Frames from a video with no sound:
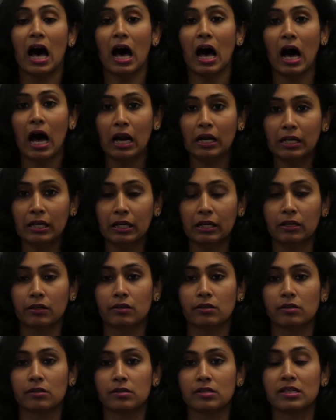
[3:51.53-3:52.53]

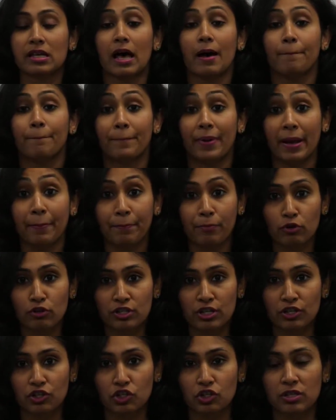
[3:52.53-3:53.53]
articles,
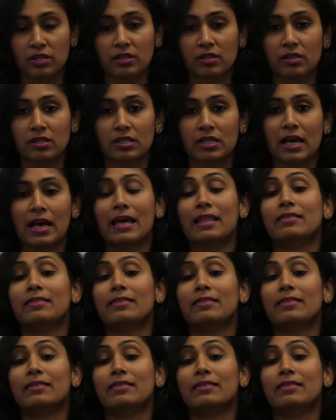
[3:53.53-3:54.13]
prepositions,